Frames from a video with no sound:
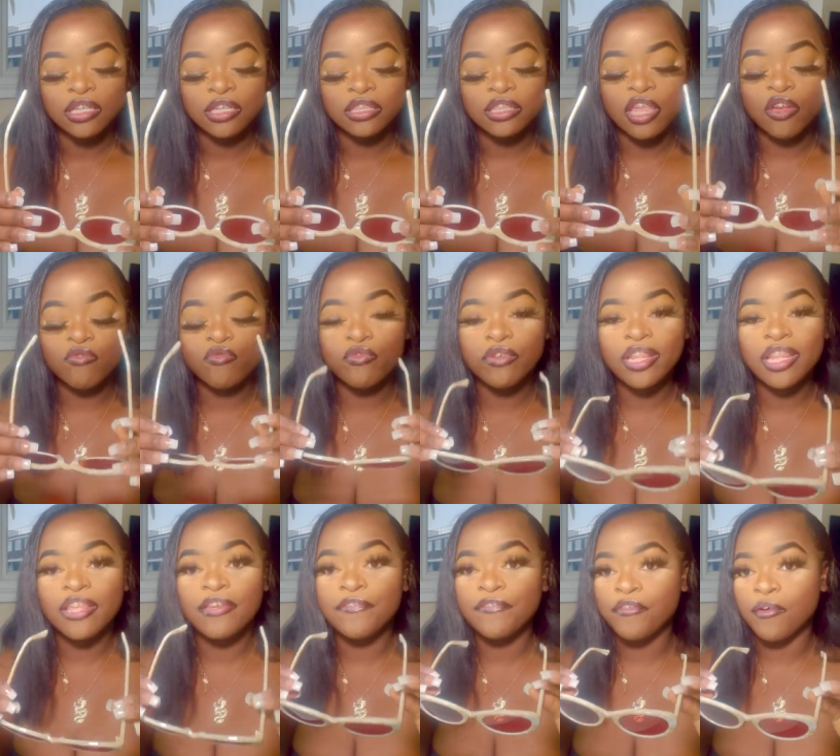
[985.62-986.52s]
they're
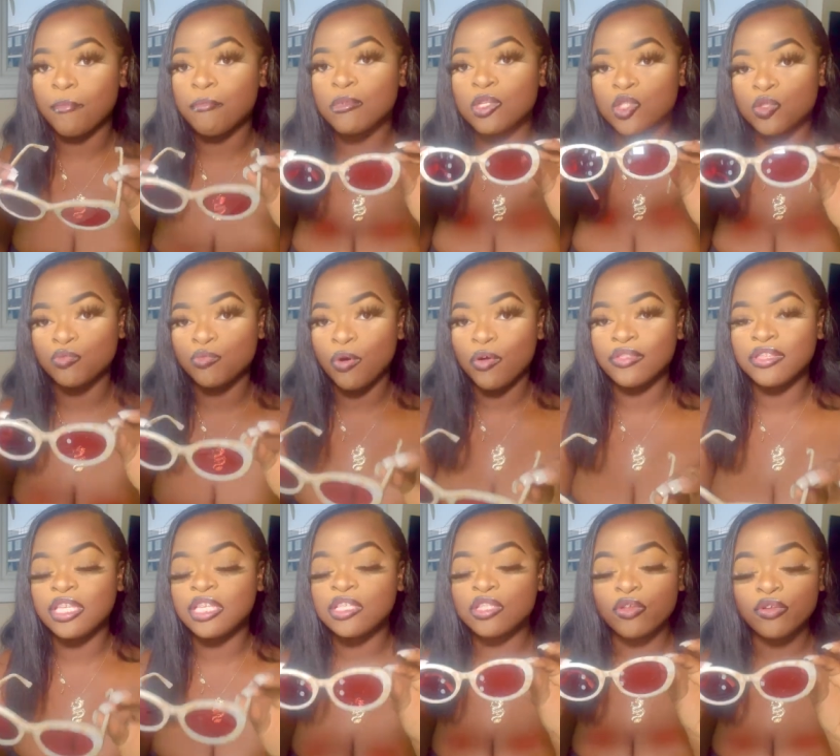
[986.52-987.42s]
really firm as well
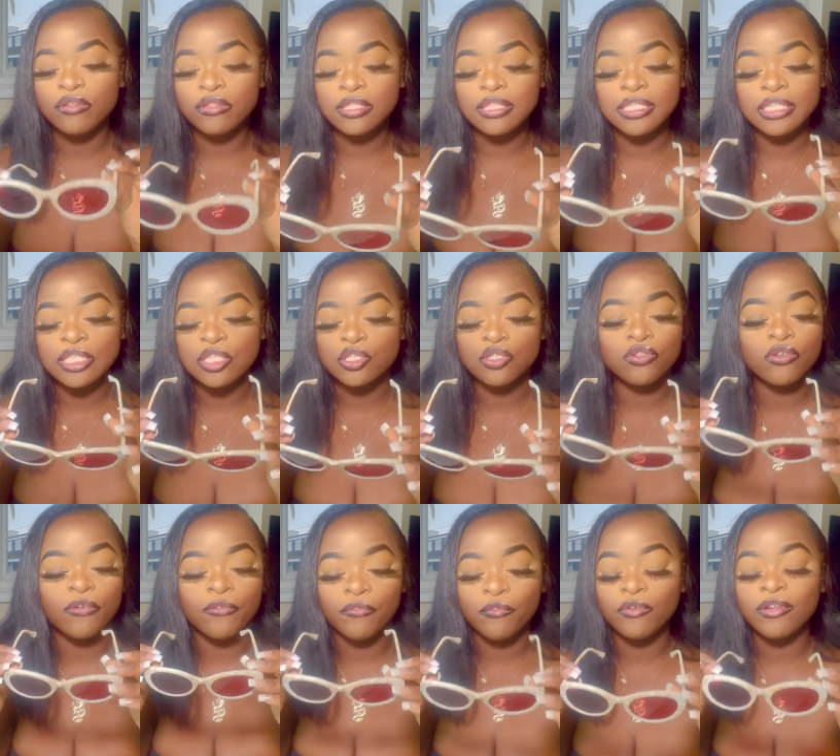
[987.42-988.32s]
these don't these do
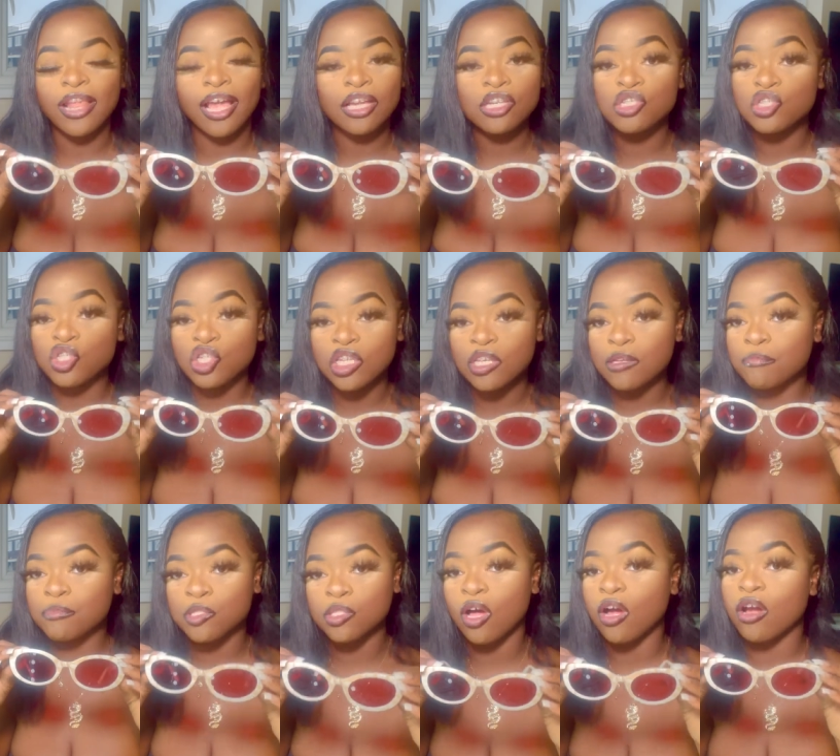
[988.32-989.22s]
not feel like
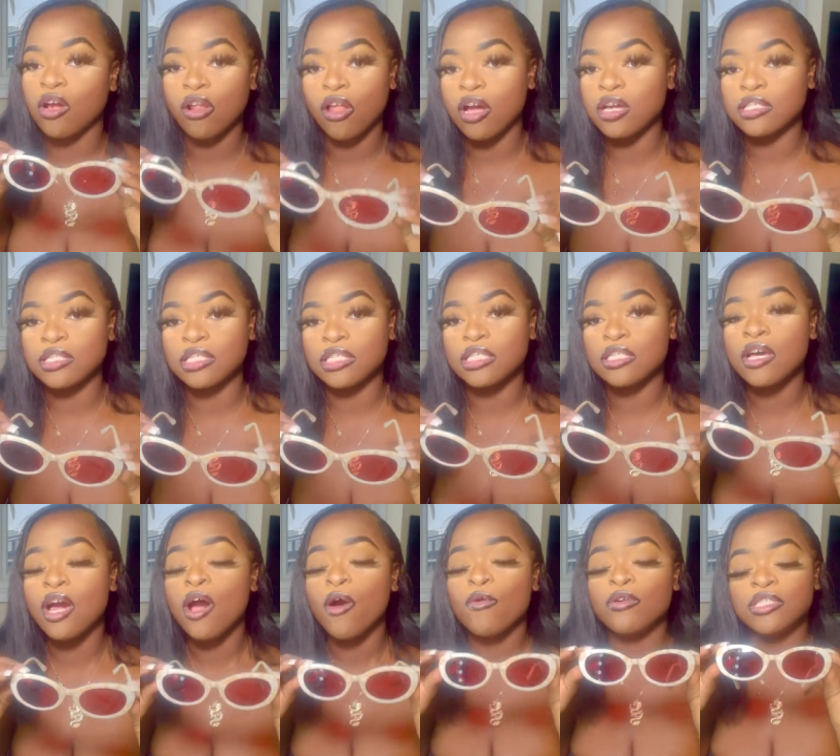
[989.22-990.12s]
cheap sunglasses
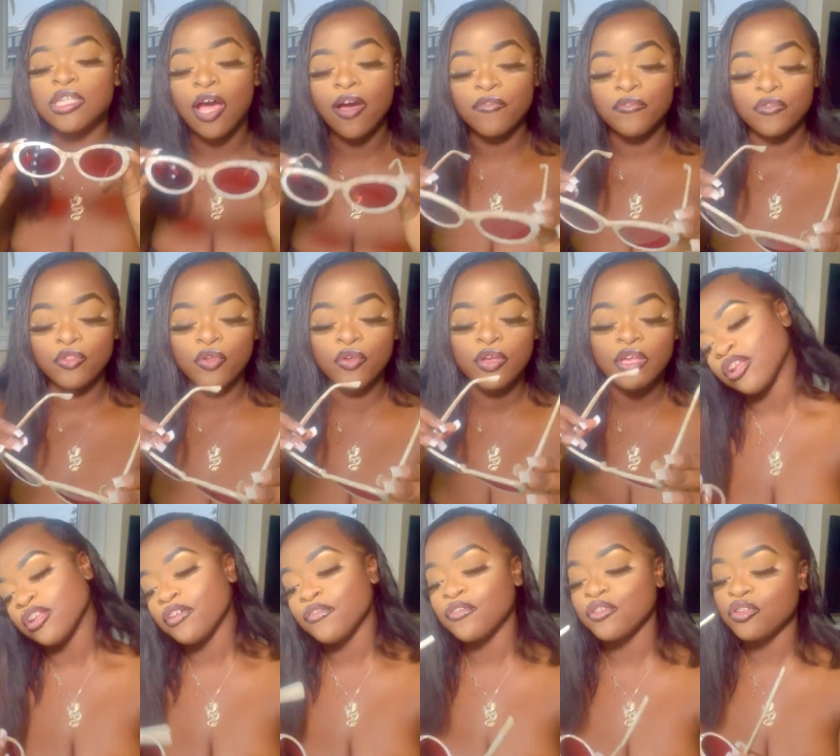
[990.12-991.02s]
which i've noticed i
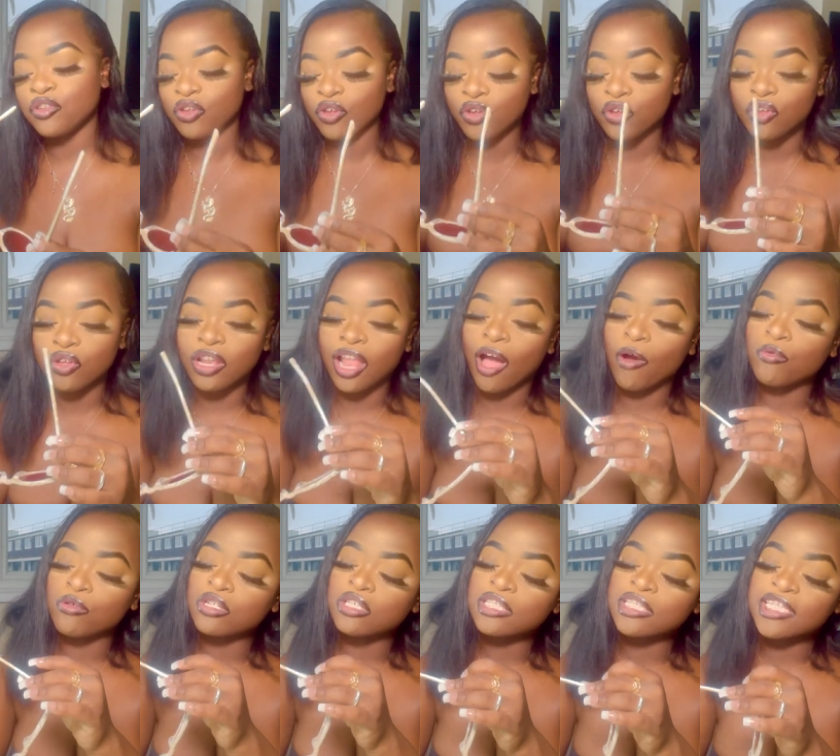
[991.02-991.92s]
don't even know like, i
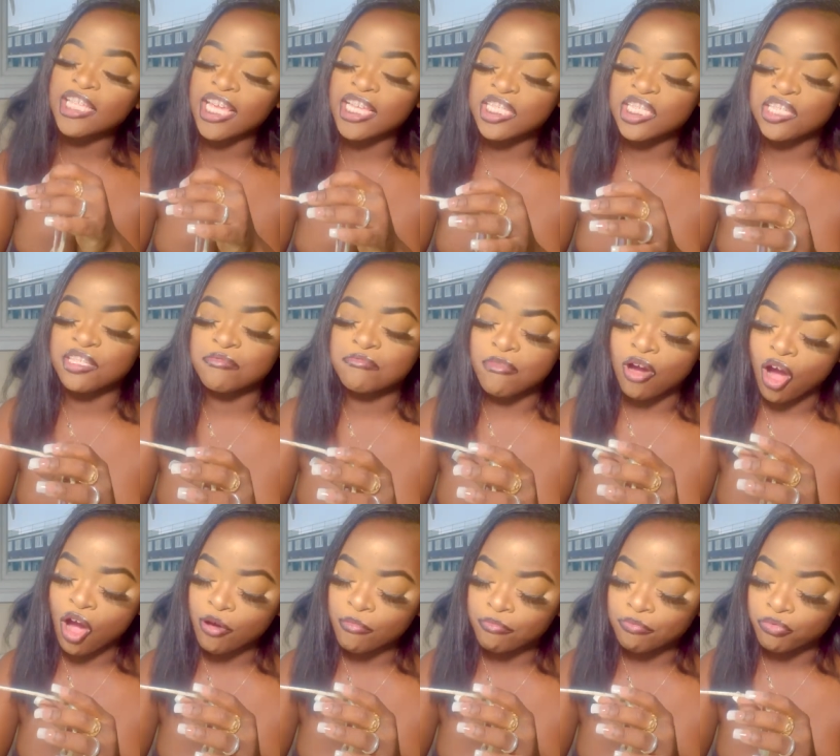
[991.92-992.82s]
wouldn't say it's
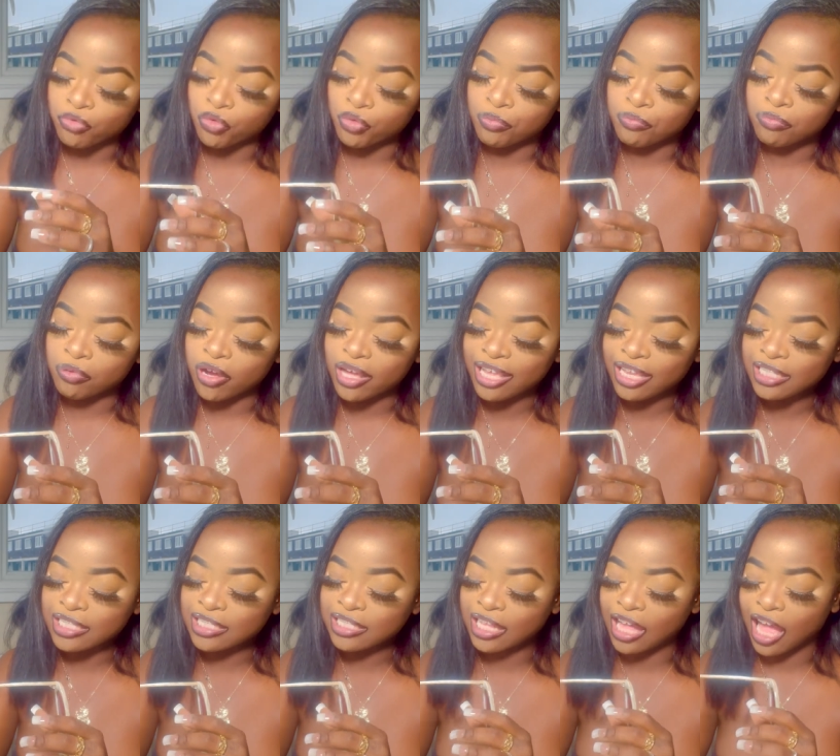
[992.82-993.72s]
marble but
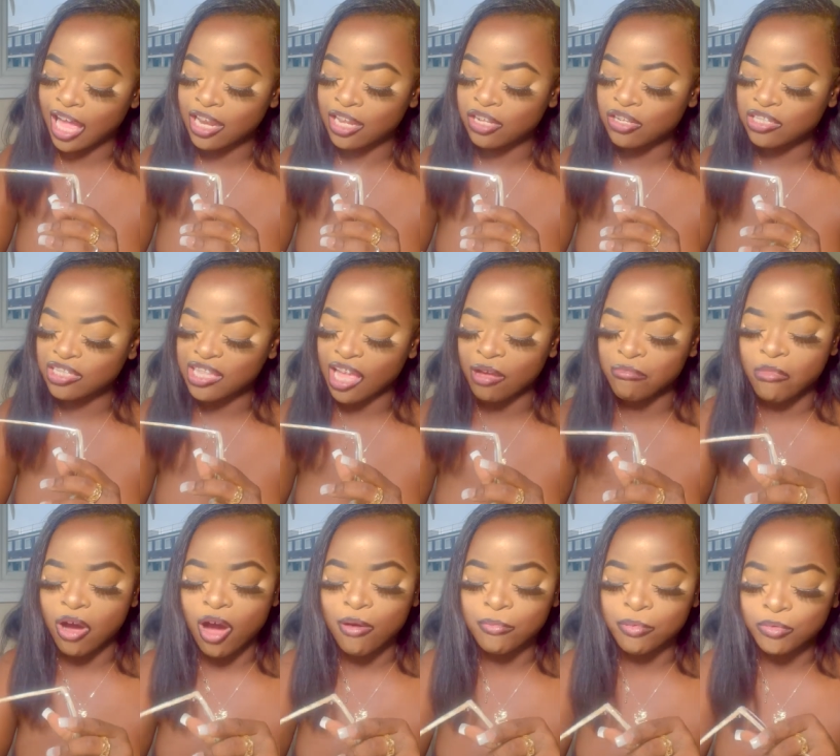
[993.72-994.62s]
it's kind of looks like
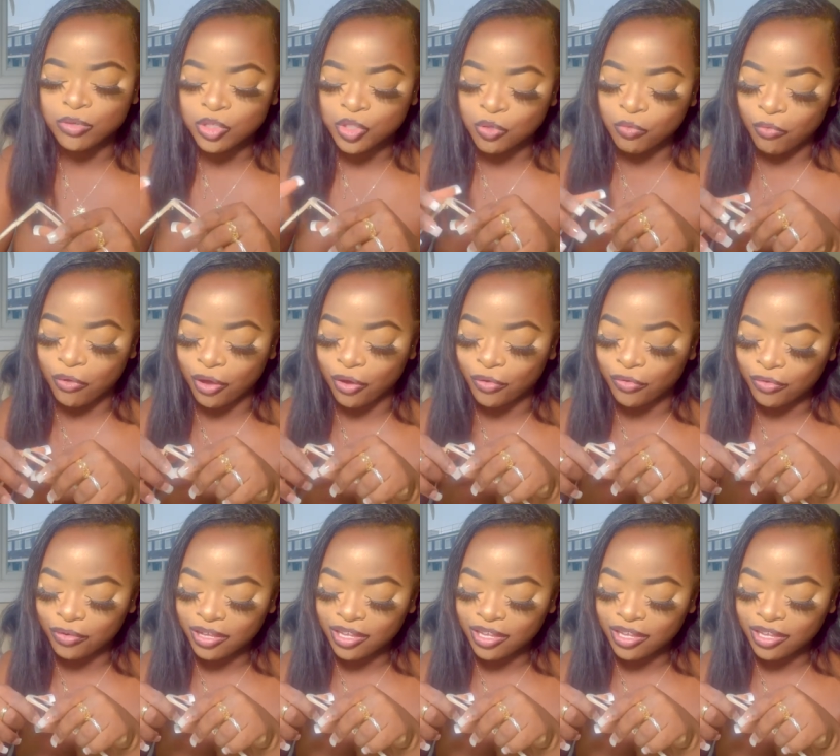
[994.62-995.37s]
marble as well